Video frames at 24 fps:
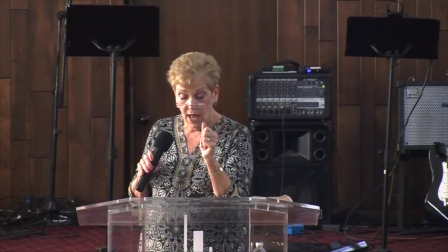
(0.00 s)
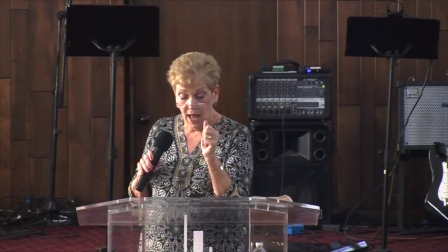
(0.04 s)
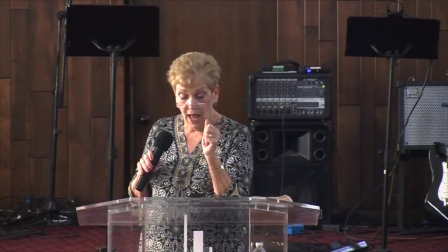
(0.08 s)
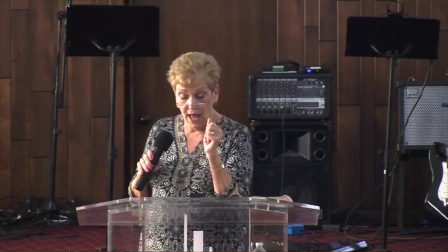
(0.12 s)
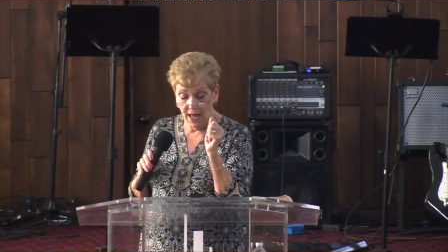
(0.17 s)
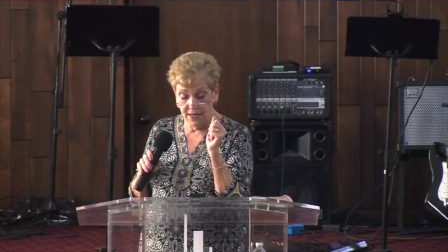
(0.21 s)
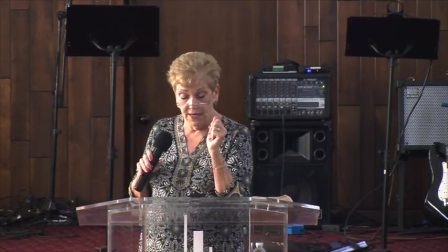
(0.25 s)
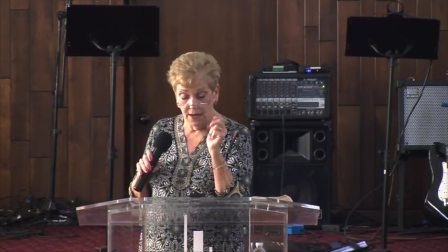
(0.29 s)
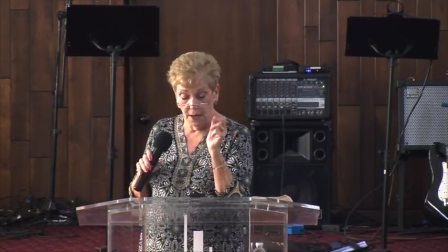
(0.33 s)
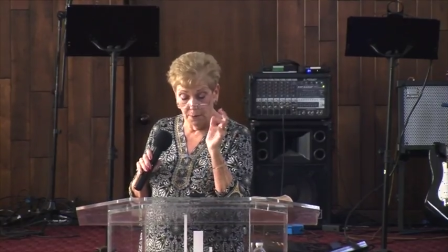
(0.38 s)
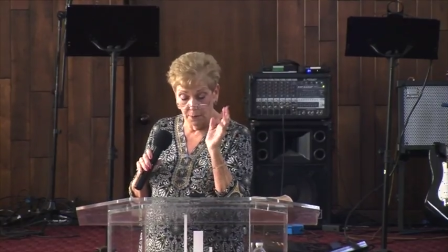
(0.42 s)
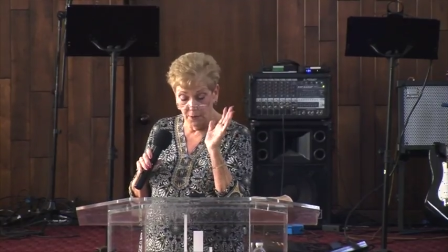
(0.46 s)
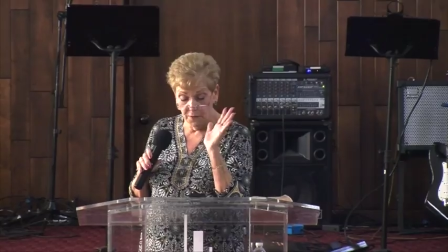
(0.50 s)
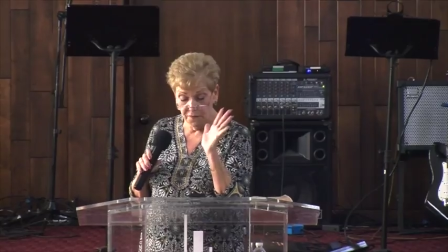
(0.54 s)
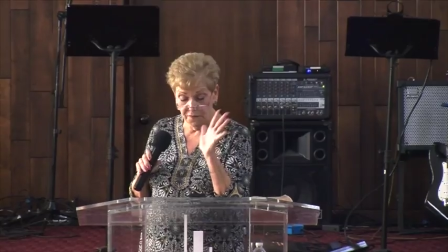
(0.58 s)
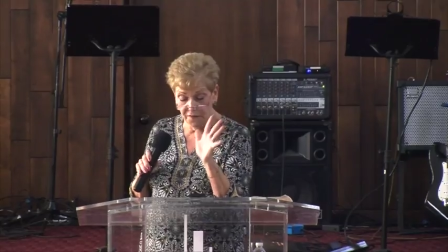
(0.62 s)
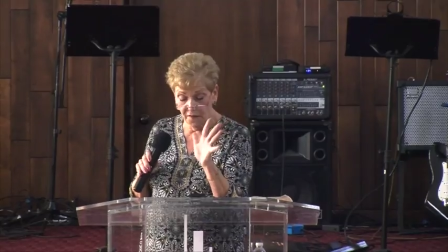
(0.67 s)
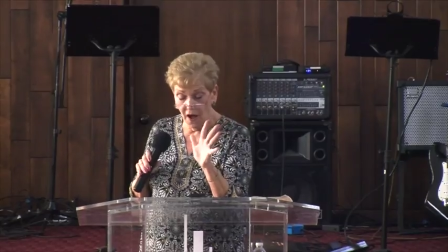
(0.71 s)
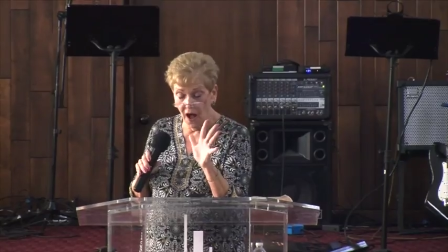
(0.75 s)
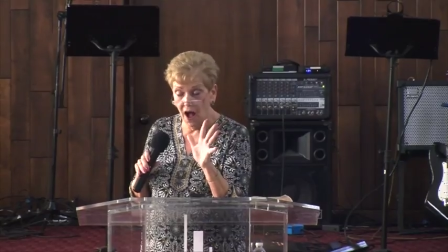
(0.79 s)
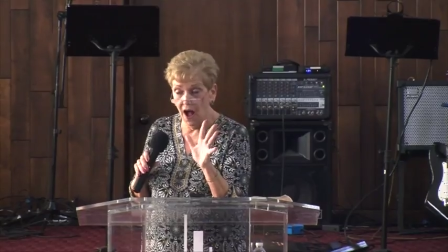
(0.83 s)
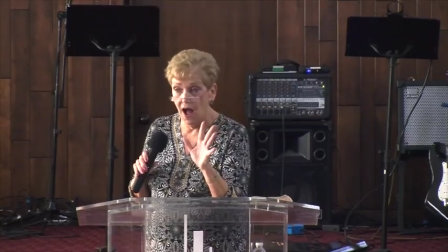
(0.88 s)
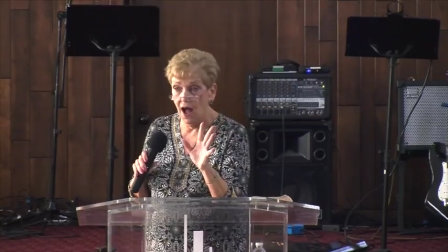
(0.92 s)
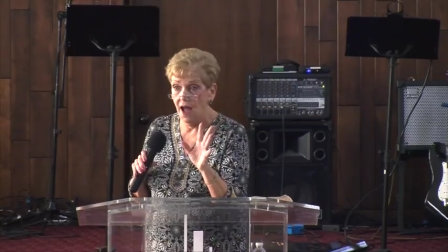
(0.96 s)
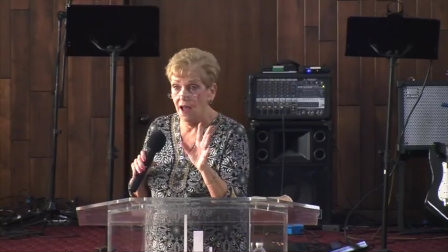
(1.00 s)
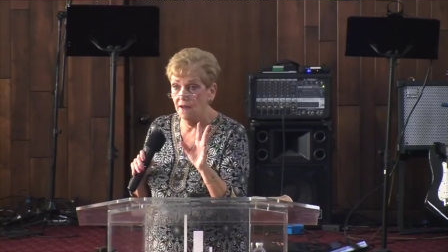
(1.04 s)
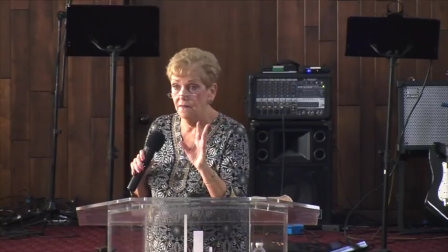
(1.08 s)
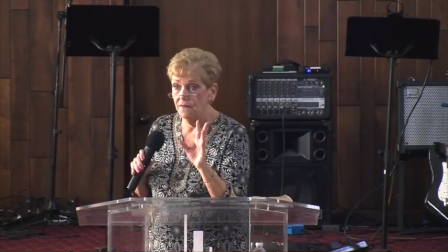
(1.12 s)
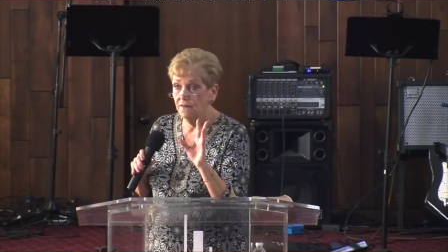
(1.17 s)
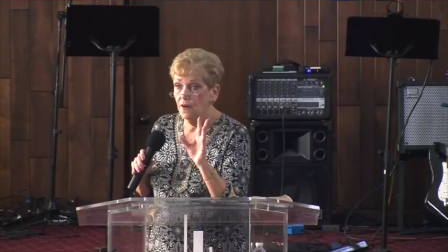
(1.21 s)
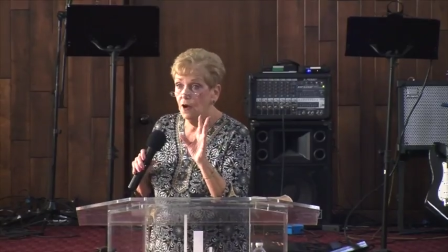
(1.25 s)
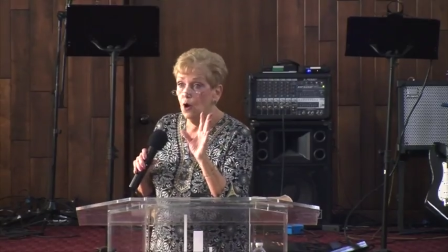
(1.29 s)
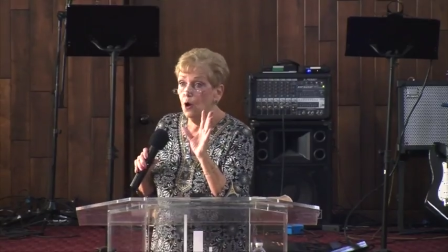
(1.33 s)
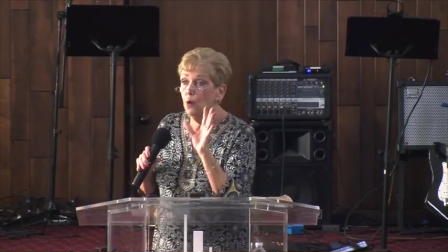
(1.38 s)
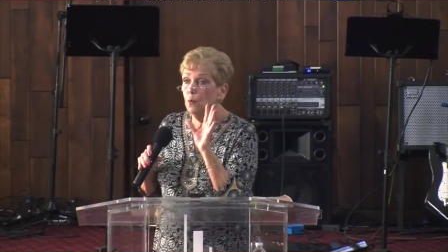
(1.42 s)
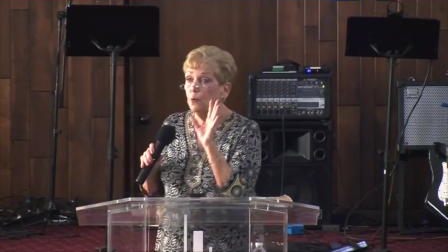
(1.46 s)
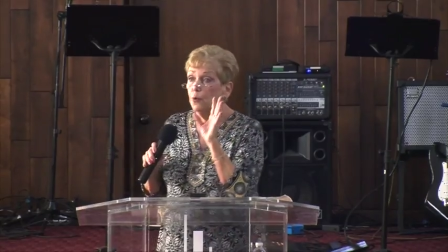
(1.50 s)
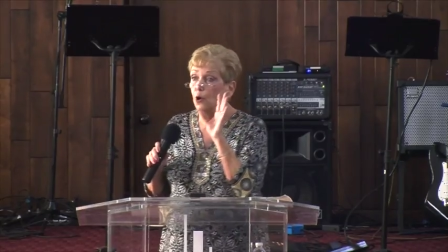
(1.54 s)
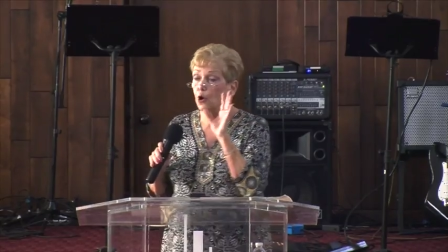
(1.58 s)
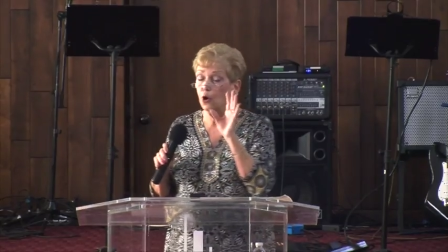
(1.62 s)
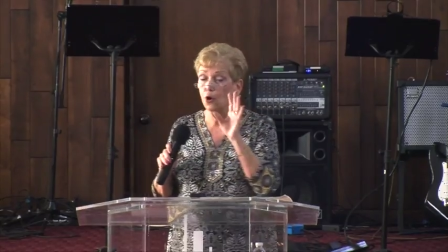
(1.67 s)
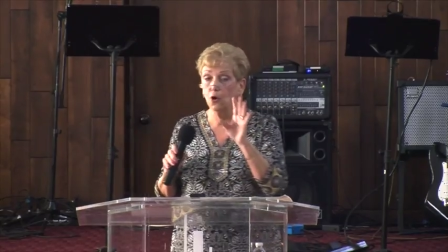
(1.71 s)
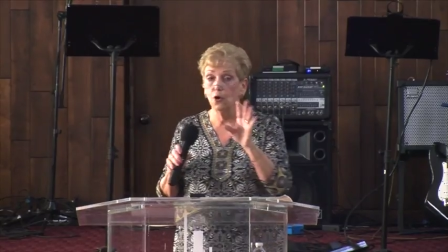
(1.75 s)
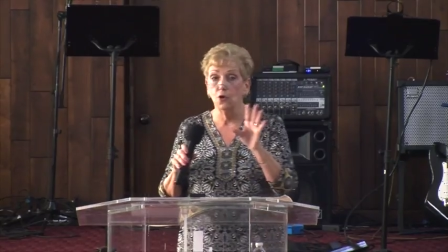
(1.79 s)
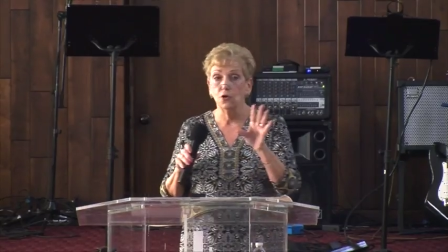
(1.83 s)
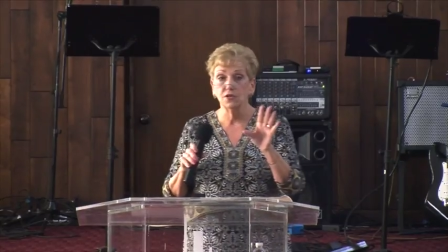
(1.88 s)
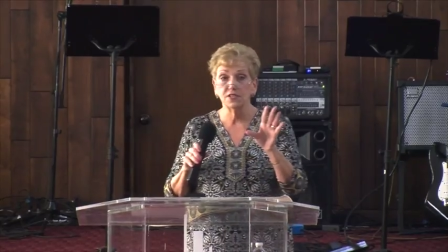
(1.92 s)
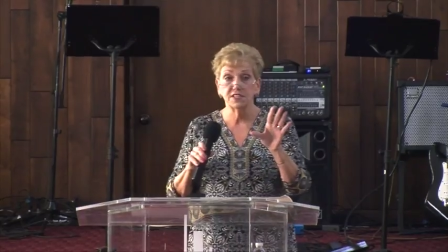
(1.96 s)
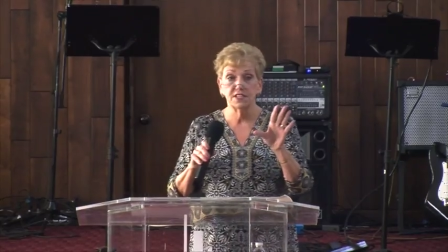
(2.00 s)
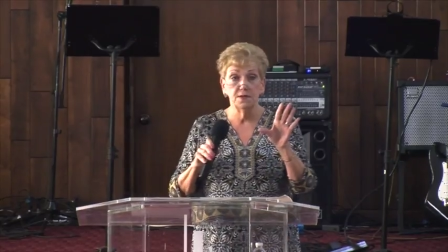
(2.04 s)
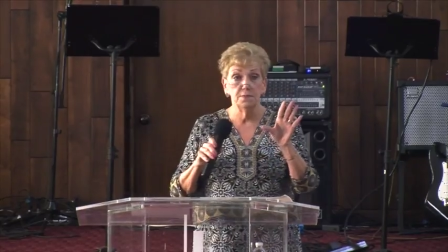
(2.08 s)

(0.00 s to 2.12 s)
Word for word: And number five, pearls